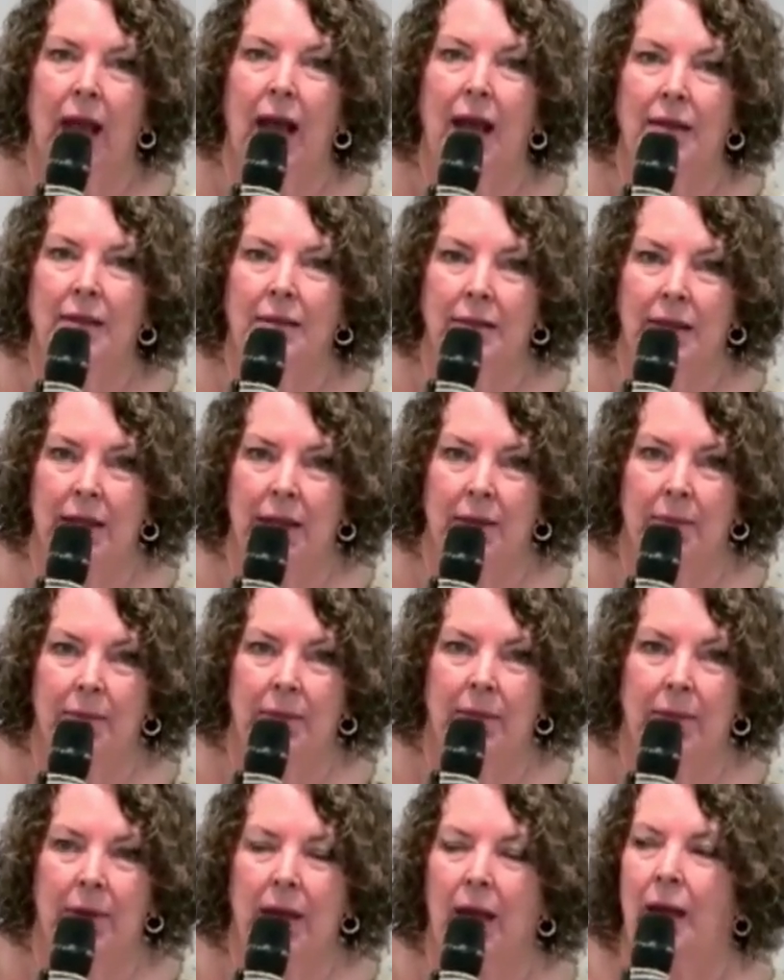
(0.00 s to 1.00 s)
Ask
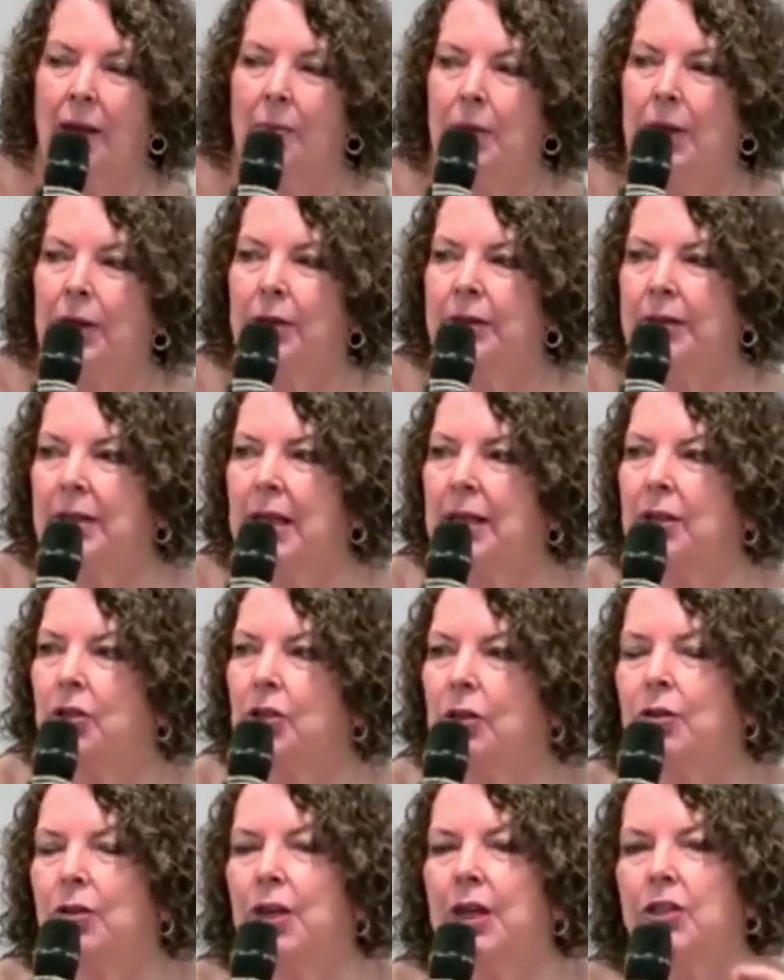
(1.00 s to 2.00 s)
him, because they
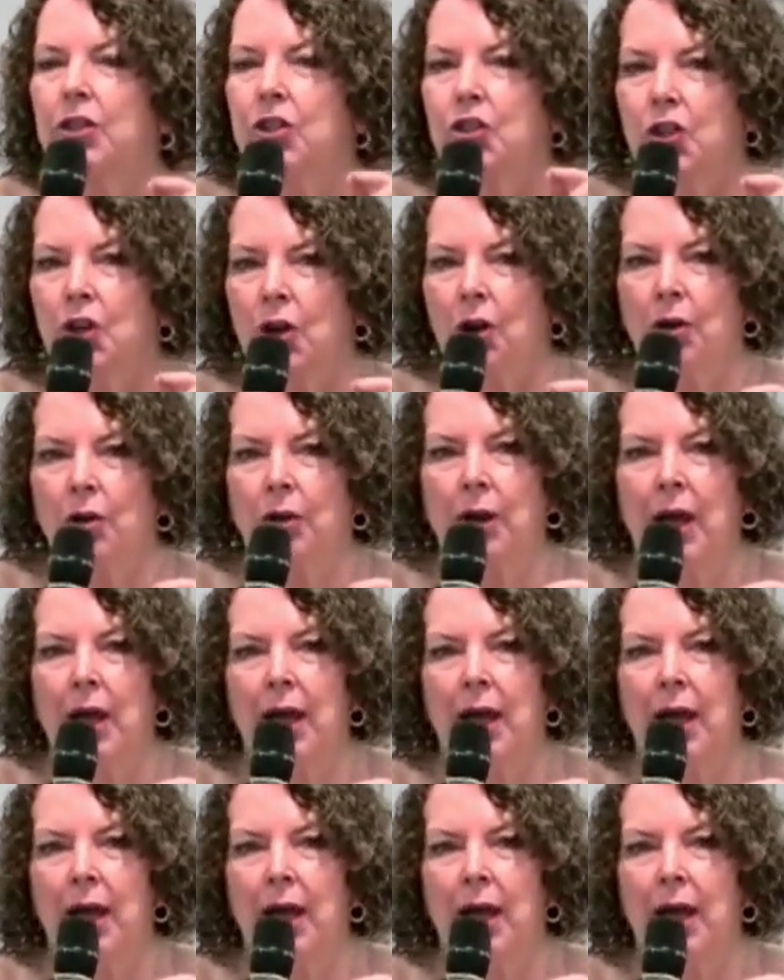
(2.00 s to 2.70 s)
knew that John